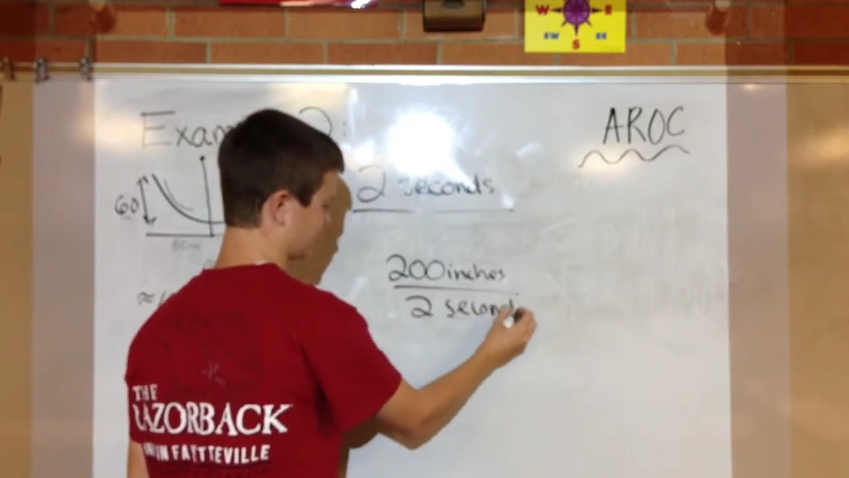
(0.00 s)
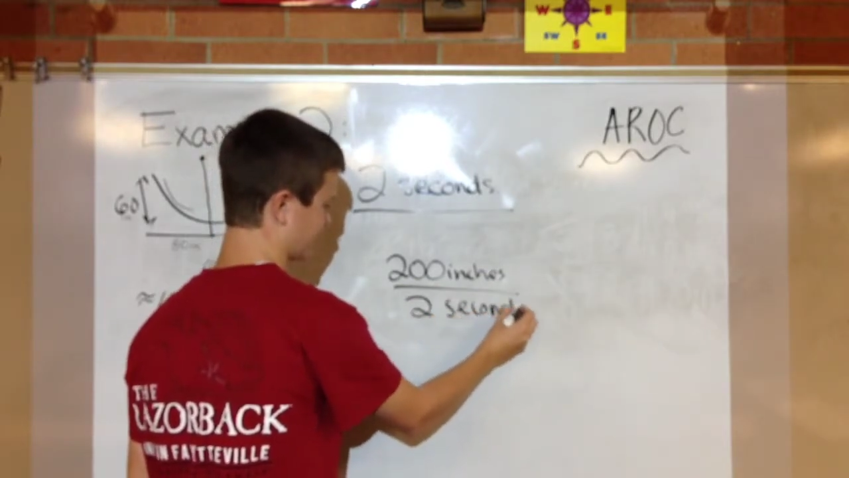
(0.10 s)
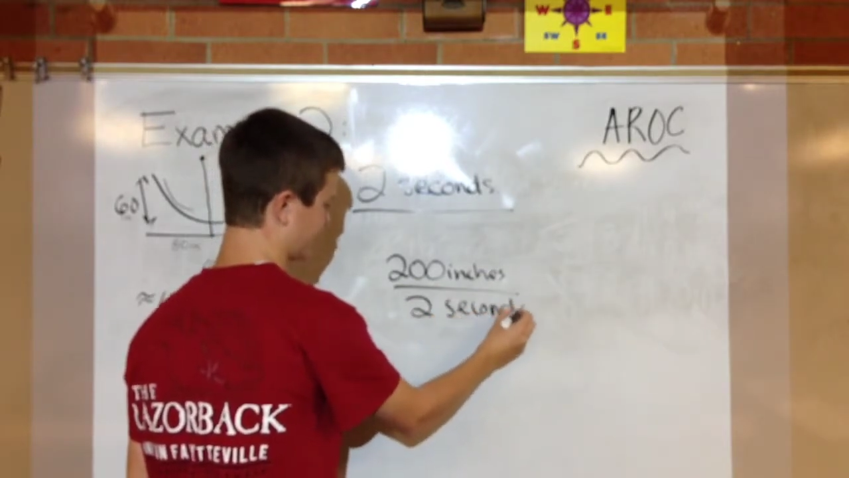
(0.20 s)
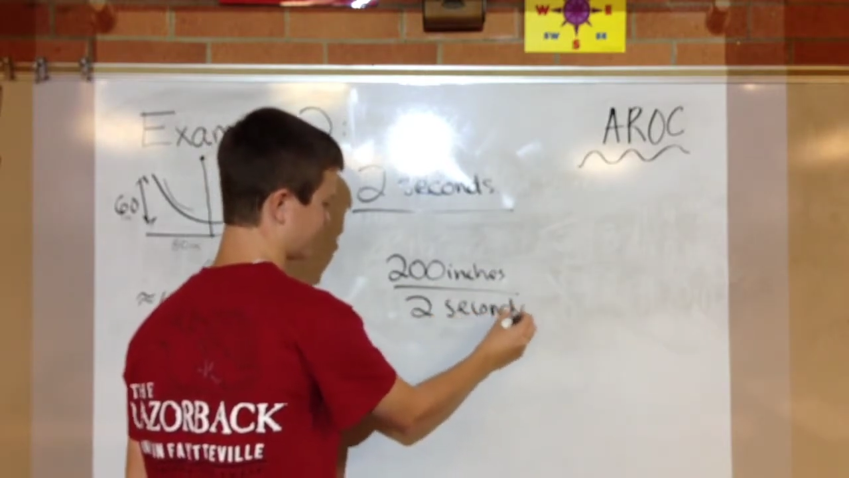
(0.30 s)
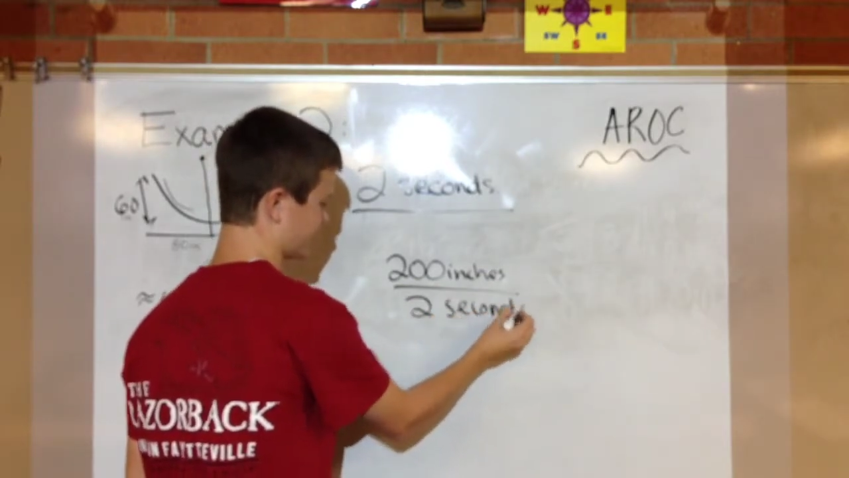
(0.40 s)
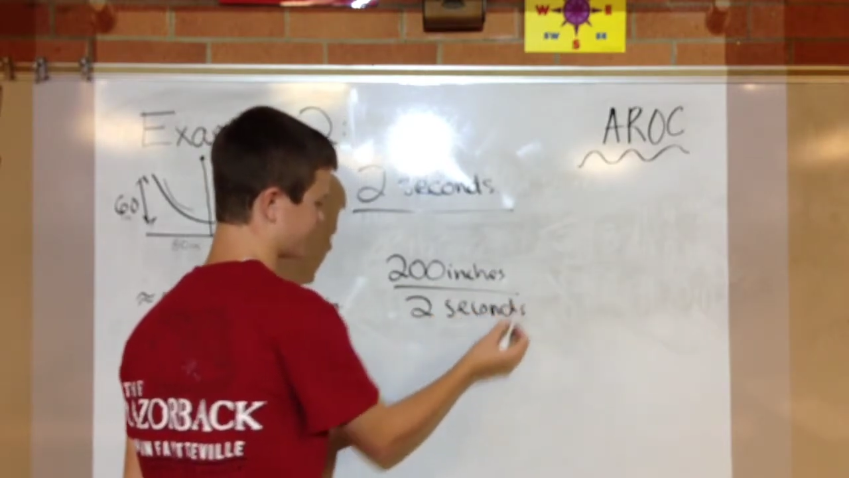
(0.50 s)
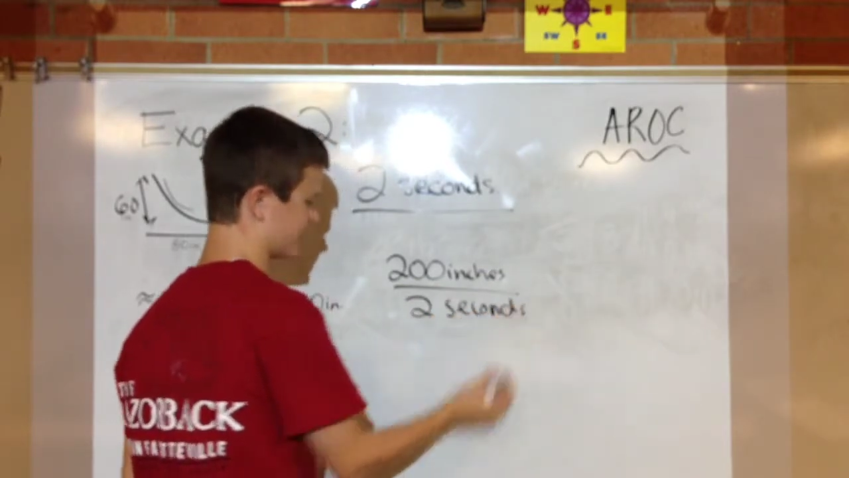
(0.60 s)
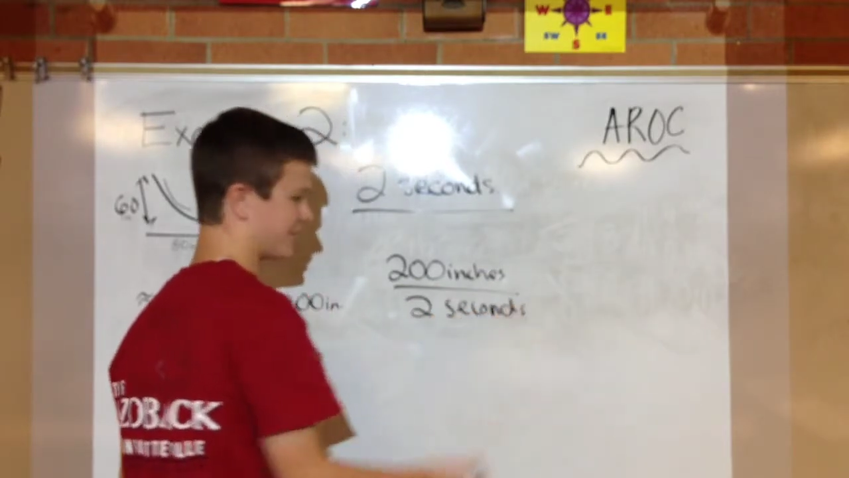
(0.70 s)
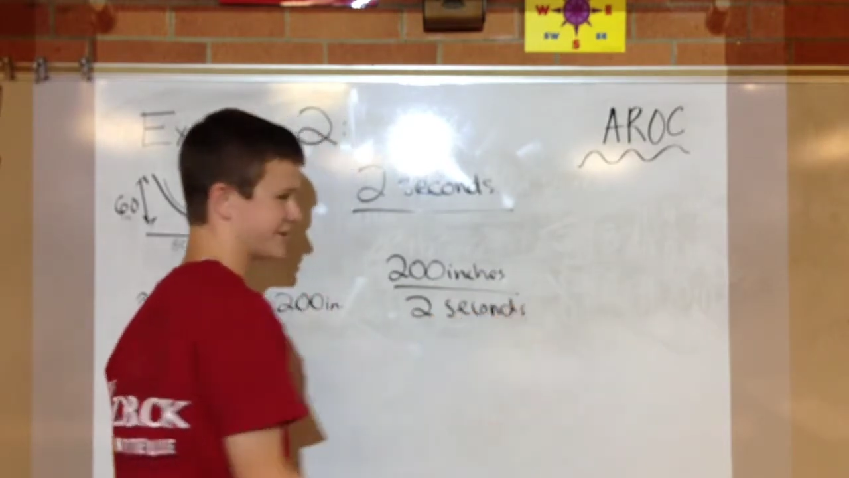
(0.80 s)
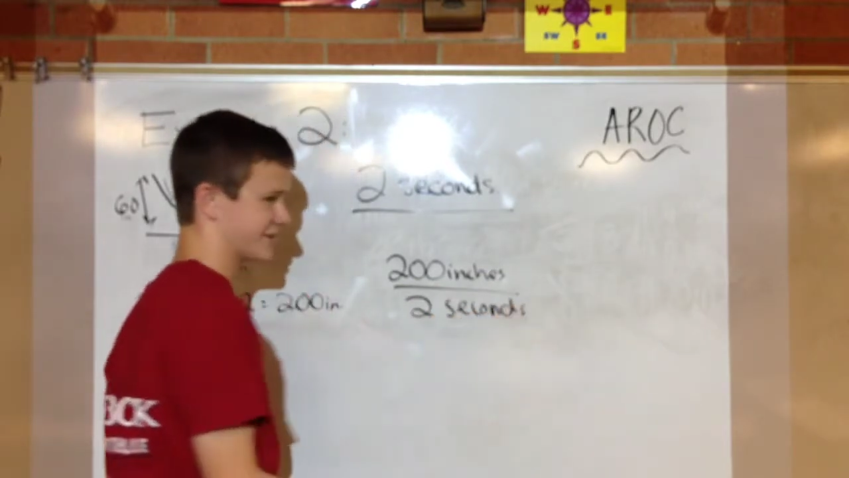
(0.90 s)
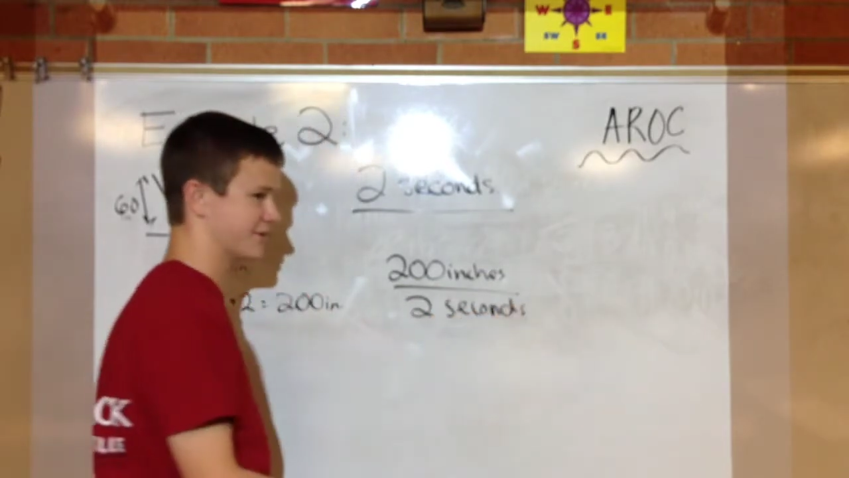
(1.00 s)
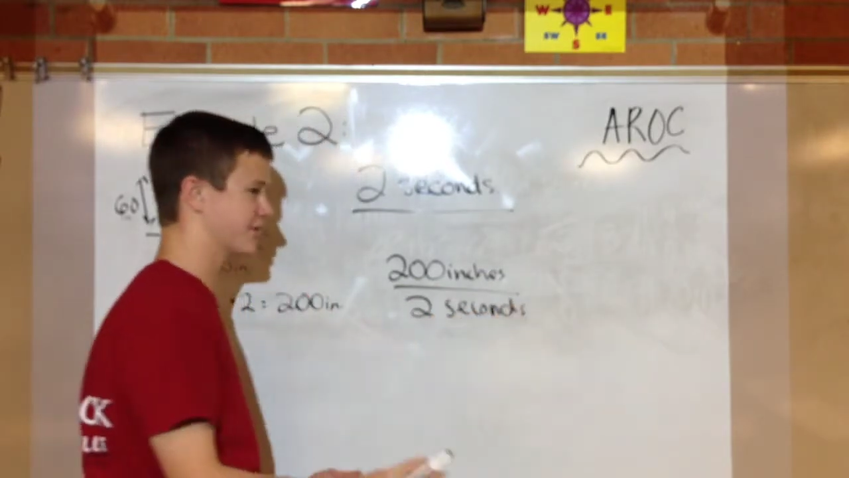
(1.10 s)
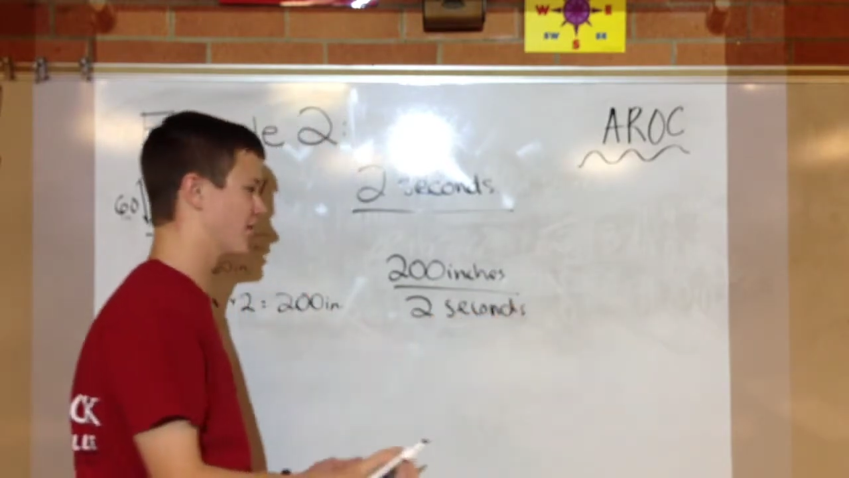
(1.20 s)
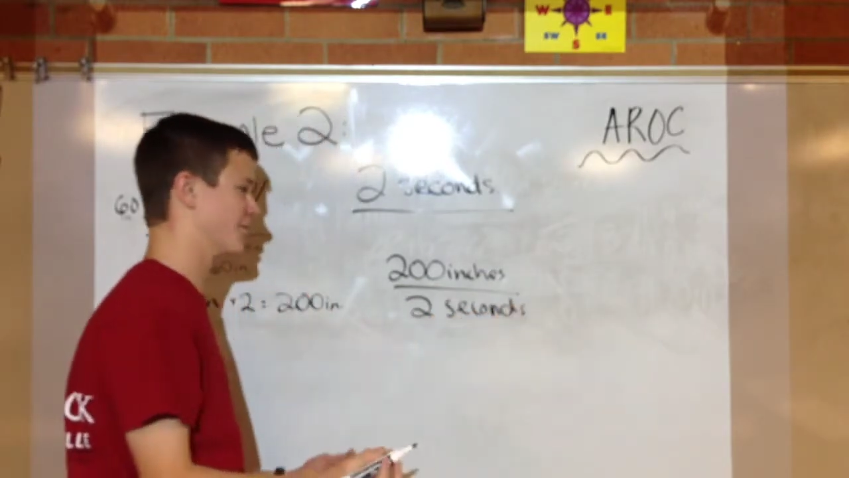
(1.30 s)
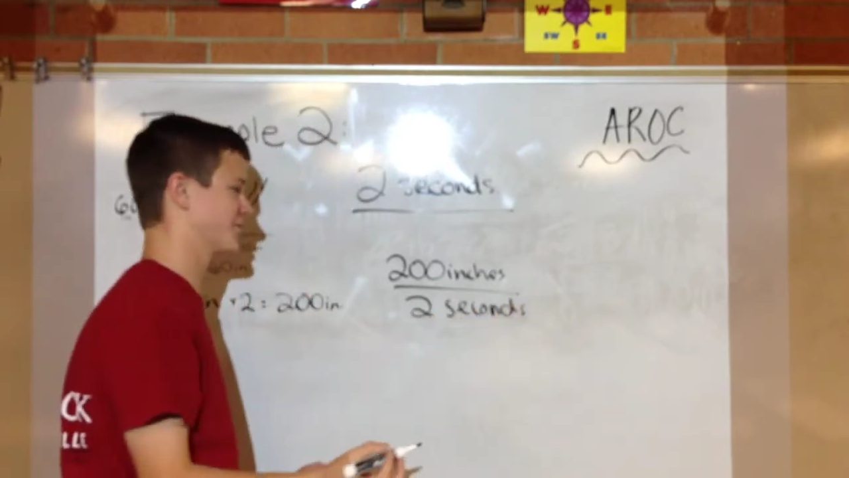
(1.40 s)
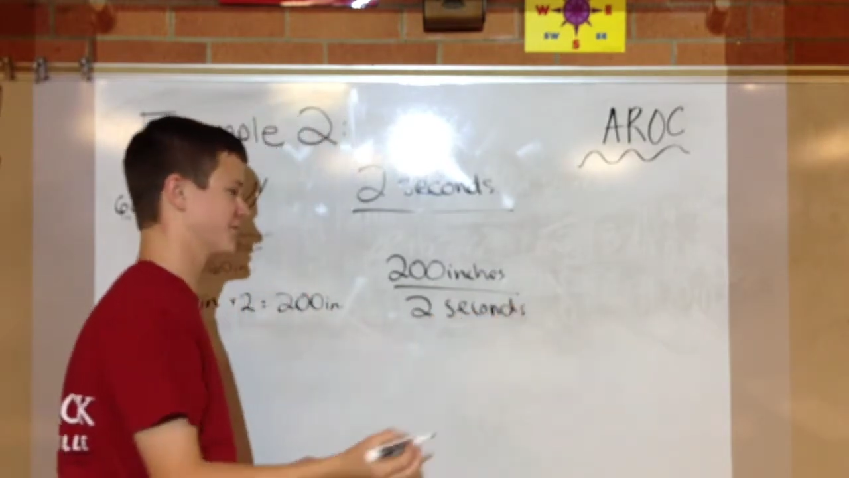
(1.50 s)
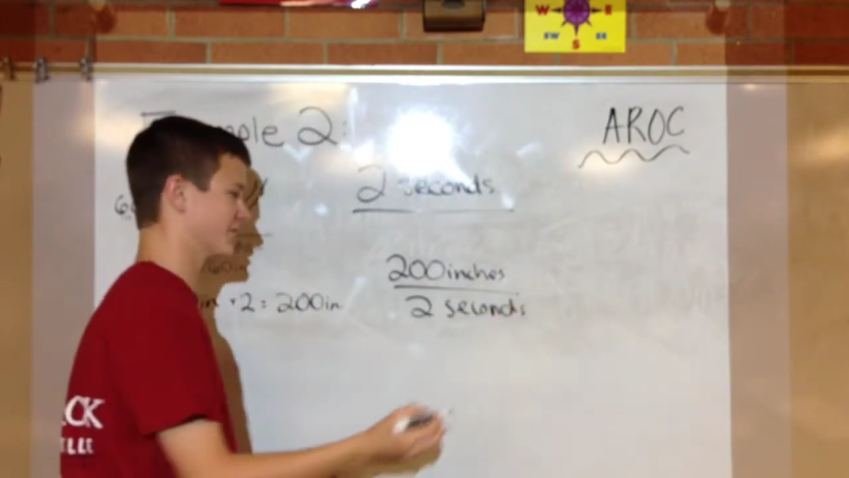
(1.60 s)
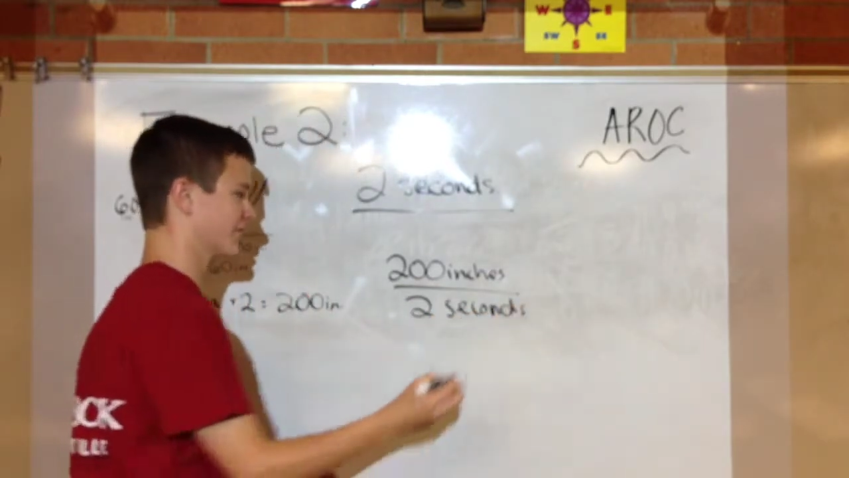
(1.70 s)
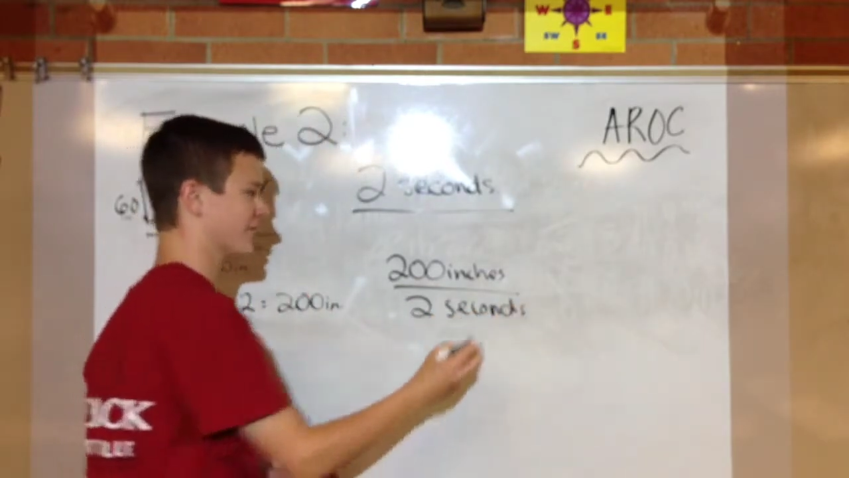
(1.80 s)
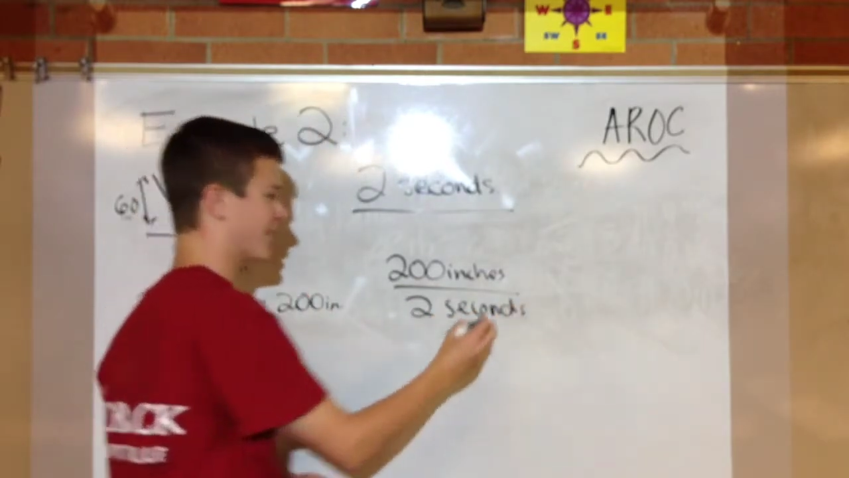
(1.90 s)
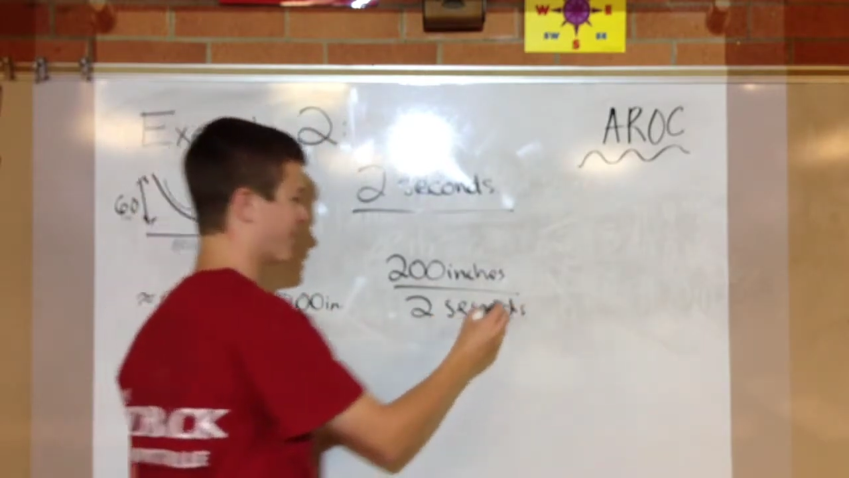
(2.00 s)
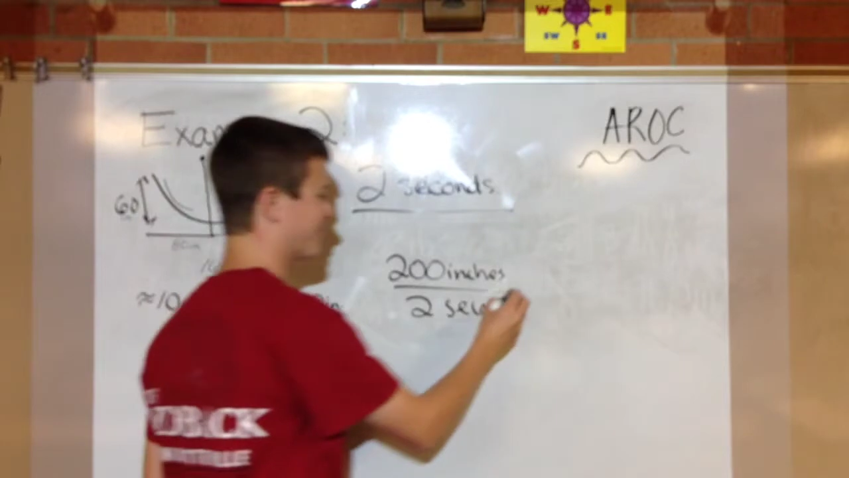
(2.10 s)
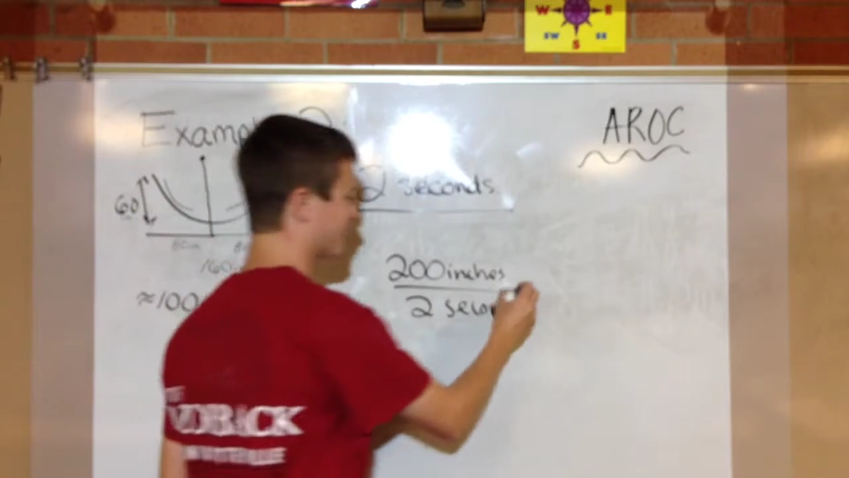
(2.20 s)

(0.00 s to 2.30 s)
And this one's so easy you can almost do it in your head.